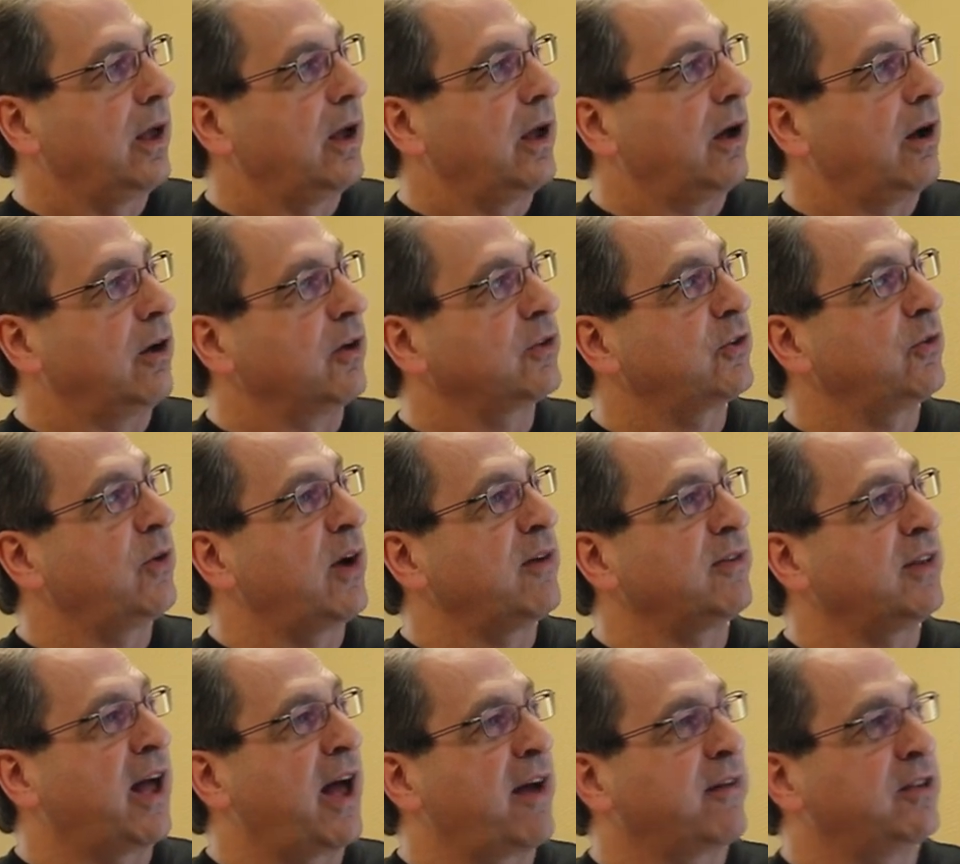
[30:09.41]
Also,
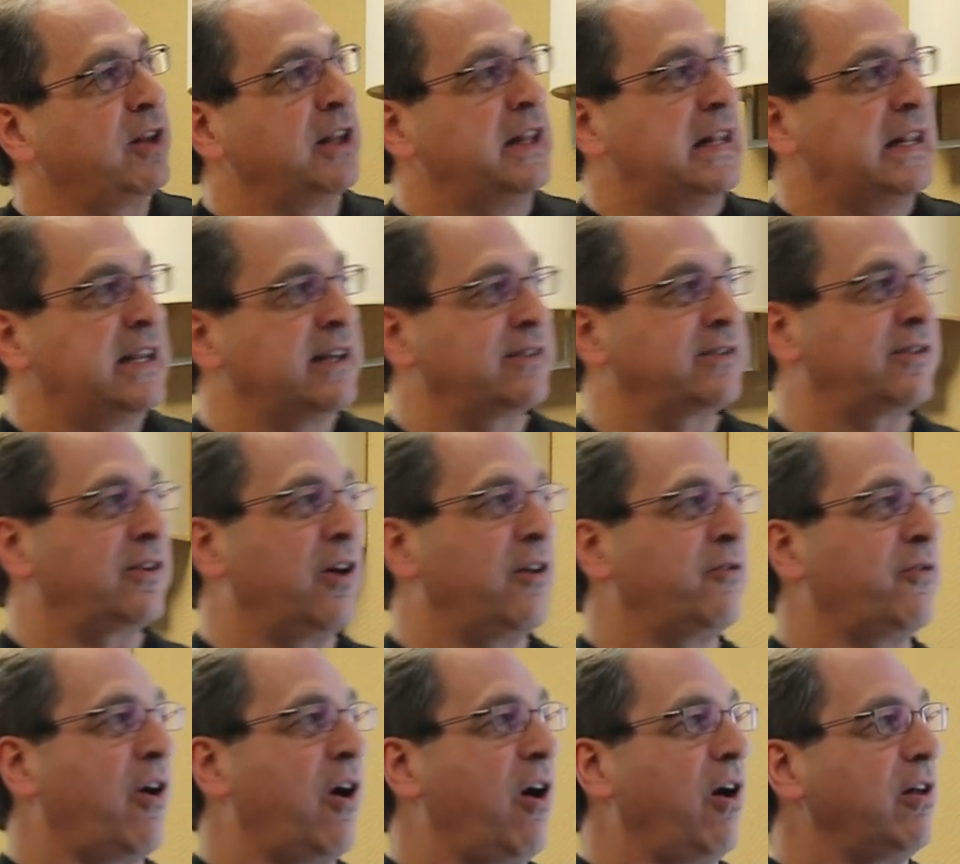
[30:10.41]
I have the list
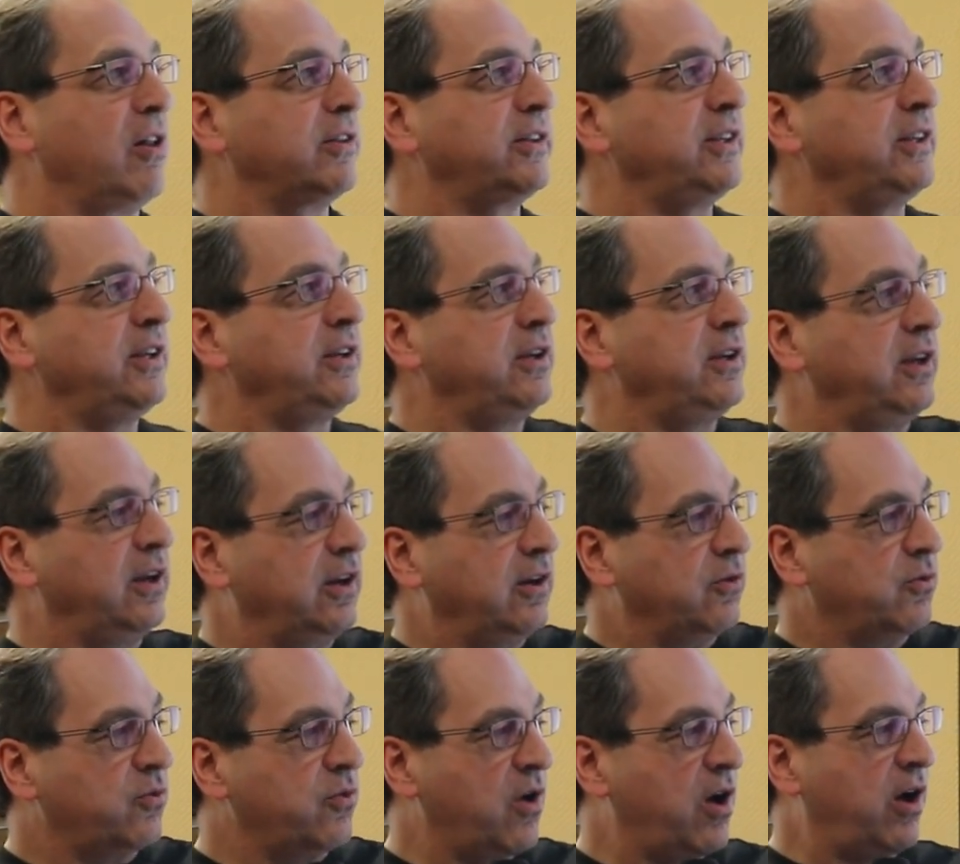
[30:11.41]
of all the
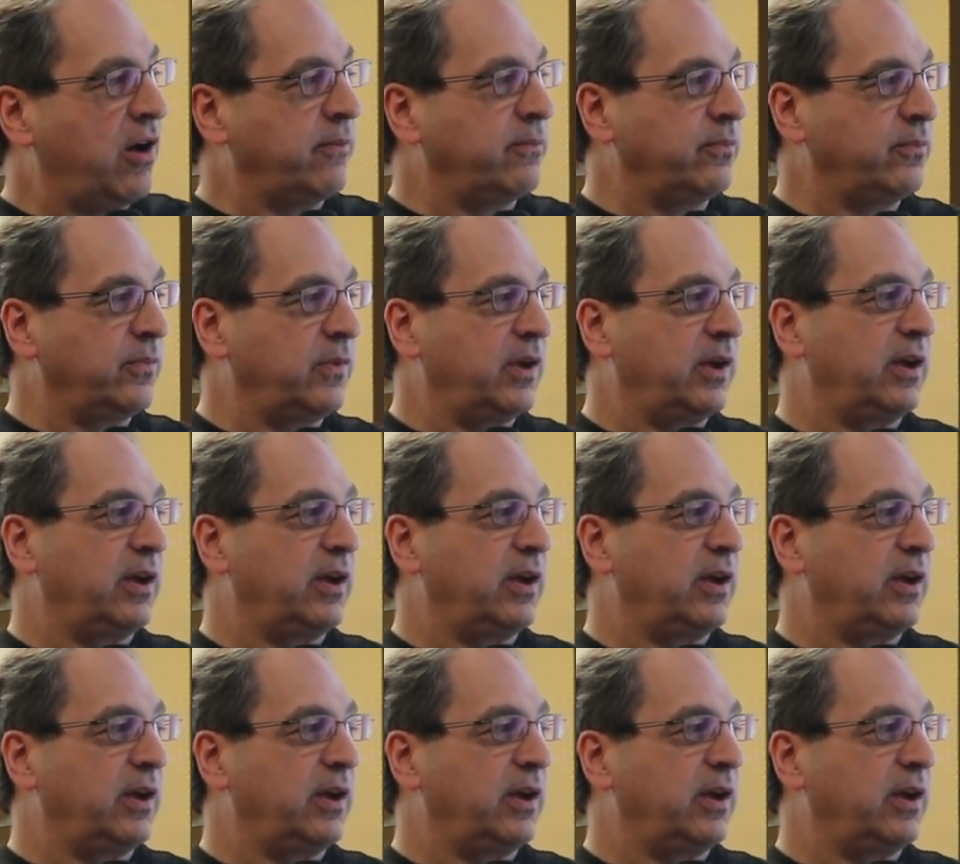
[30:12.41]
ROM